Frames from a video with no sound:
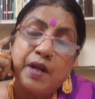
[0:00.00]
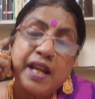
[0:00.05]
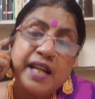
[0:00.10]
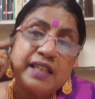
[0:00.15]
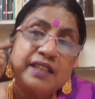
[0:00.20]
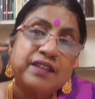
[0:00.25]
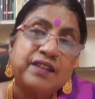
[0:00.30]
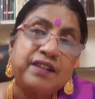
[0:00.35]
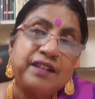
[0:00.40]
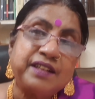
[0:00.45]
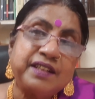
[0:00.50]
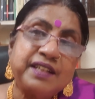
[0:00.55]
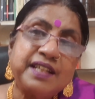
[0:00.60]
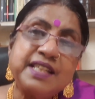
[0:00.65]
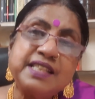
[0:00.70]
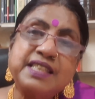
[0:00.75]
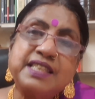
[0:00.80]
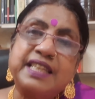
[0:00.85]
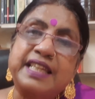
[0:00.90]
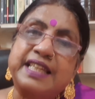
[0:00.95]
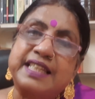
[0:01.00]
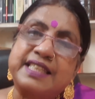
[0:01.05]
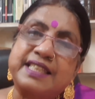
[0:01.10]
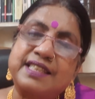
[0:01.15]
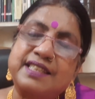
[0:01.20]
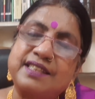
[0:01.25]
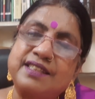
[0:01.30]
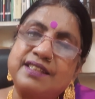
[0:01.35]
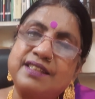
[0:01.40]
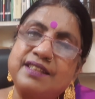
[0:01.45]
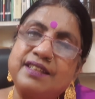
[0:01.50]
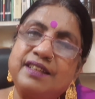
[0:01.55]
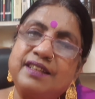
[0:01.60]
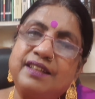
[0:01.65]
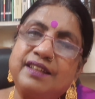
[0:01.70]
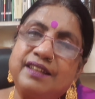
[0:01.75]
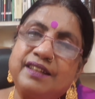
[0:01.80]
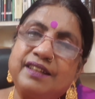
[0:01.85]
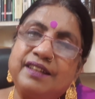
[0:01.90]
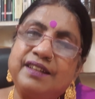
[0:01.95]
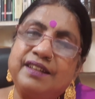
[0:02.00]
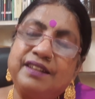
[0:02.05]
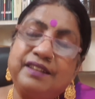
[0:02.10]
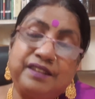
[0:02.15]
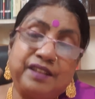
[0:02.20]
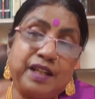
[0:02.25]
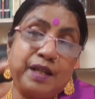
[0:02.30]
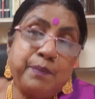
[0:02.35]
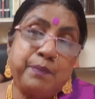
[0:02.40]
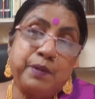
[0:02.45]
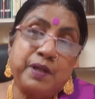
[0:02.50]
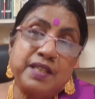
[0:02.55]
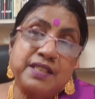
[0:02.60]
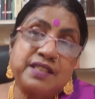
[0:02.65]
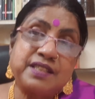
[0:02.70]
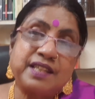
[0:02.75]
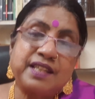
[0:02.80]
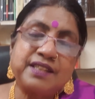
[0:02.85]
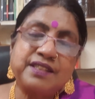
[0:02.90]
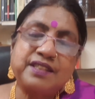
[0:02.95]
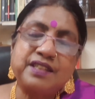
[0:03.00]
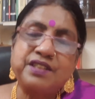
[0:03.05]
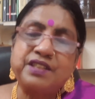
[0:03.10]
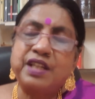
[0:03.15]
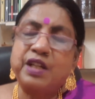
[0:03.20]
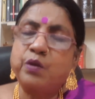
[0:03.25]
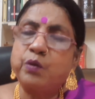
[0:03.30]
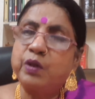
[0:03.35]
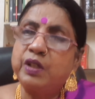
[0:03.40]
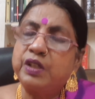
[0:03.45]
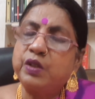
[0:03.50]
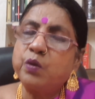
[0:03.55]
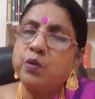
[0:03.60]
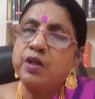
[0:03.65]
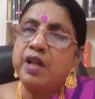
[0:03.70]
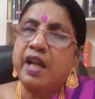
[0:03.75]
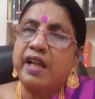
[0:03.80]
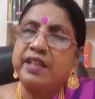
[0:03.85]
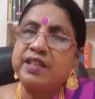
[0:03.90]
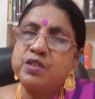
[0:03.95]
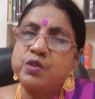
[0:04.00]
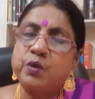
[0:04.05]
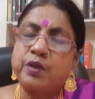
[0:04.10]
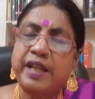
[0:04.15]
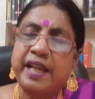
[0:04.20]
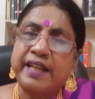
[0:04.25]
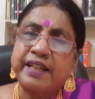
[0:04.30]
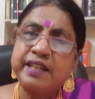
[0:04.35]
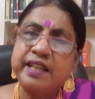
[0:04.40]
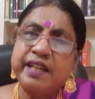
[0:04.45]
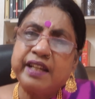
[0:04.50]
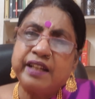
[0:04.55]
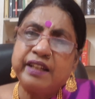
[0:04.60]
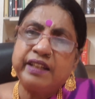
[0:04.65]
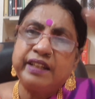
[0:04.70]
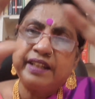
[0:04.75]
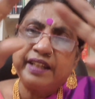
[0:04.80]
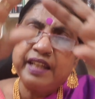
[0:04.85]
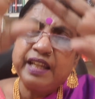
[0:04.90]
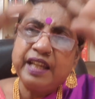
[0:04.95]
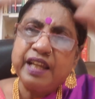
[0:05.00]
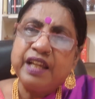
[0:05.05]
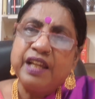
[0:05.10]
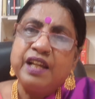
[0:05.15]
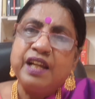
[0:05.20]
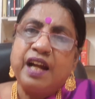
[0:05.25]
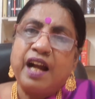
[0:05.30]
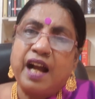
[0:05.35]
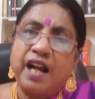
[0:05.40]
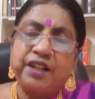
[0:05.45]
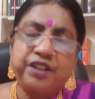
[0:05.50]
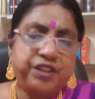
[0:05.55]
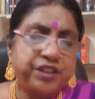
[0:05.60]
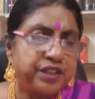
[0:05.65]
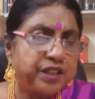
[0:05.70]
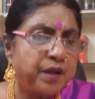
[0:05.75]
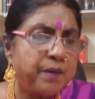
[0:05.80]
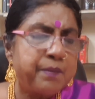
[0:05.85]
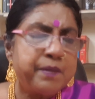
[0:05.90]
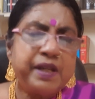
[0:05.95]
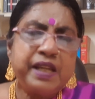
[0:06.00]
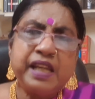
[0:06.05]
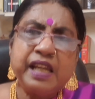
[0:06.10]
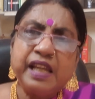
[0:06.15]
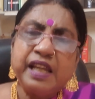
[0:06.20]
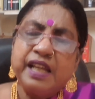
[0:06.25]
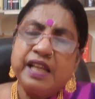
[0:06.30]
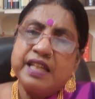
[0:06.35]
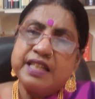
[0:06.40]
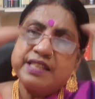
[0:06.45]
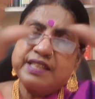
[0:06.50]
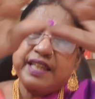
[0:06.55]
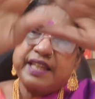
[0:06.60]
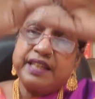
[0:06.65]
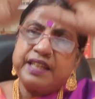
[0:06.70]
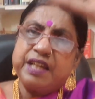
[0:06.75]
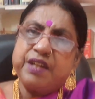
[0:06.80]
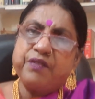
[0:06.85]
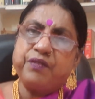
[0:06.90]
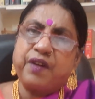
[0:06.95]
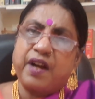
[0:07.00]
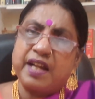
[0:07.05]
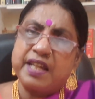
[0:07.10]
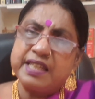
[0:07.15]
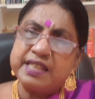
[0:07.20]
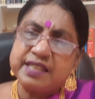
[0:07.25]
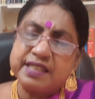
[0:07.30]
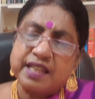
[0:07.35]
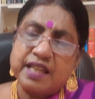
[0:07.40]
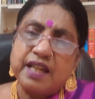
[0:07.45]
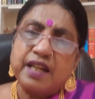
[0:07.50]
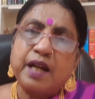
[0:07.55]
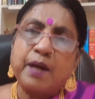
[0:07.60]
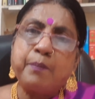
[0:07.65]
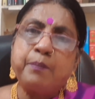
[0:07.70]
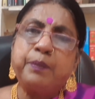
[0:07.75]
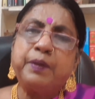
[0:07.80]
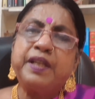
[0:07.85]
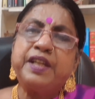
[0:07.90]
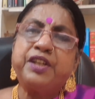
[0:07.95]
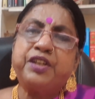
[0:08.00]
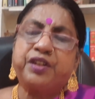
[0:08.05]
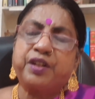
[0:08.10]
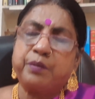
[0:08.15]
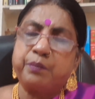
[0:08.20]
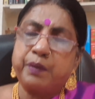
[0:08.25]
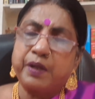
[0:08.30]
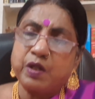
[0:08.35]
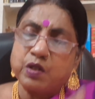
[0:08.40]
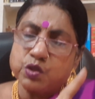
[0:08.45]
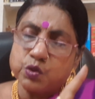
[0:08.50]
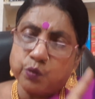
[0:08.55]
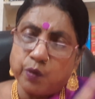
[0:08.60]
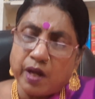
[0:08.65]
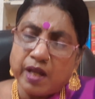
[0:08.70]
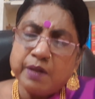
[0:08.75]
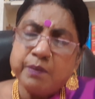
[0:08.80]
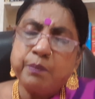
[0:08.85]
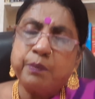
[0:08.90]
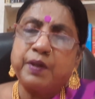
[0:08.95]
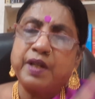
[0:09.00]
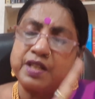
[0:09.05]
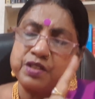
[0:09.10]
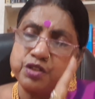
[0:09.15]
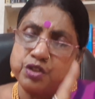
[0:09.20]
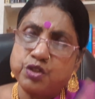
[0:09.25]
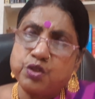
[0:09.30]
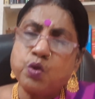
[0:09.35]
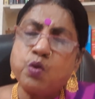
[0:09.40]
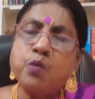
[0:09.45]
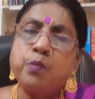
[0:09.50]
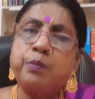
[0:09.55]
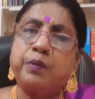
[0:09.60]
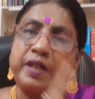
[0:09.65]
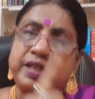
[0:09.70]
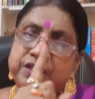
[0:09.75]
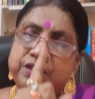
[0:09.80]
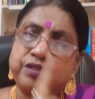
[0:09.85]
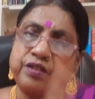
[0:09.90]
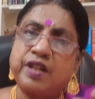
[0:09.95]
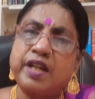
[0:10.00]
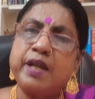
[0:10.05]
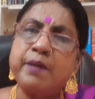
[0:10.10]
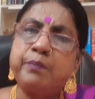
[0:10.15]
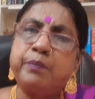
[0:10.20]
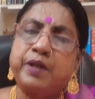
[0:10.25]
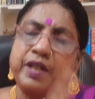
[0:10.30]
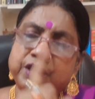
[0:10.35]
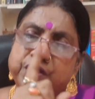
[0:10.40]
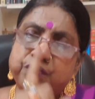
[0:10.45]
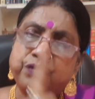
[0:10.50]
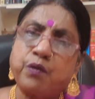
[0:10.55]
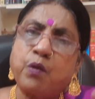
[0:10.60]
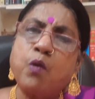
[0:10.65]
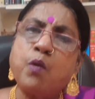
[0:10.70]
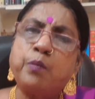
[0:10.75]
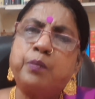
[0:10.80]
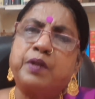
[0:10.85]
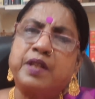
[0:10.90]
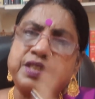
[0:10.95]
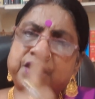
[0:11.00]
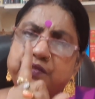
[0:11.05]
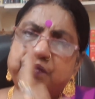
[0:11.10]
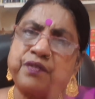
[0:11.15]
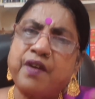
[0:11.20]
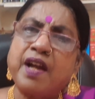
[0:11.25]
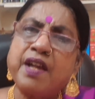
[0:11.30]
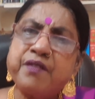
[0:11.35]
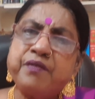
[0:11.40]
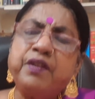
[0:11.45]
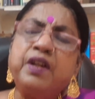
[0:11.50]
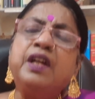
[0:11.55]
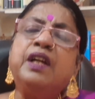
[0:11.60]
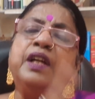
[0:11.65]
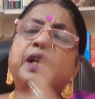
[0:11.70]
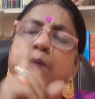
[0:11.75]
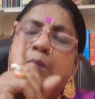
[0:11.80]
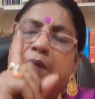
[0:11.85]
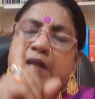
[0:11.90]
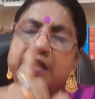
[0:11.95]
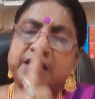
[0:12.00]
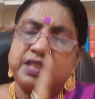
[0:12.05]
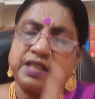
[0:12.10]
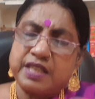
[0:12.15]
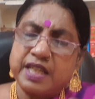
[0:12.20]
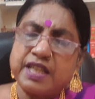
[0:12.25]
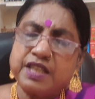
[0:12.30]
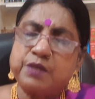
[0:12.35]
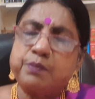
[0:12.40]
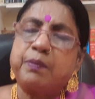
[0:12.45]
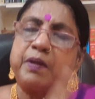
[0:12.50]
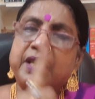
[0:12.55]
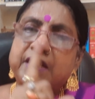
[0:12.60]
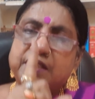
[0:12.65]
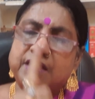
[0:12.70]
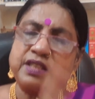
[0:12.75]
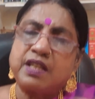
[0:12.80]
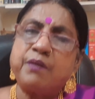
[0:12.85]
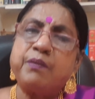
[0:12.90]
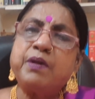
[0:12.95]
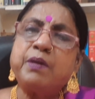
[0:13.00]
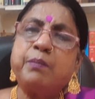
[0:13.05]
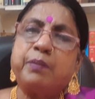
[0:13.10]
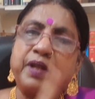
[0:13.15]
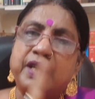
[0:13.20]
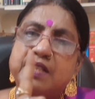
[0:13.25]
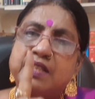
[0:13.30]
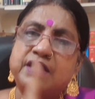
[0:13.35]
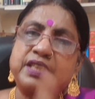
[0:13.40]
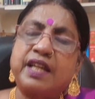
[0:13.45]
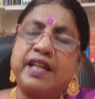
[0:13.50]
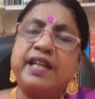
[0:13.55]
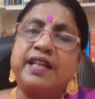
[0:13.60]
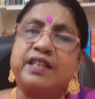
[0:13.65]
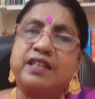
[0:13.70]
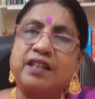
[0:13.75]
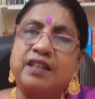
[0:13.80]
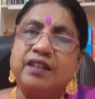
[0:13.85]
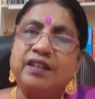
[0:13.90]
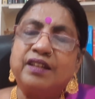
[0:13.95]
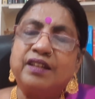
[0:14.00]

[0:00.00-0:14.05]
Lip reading: get 36. 3 plus 6 is equal to 9. So technically, Ashtami signifies completion, because 1 plus 2 plus 3 plus 4 plus 5 plus 6 plus 7 plus 8.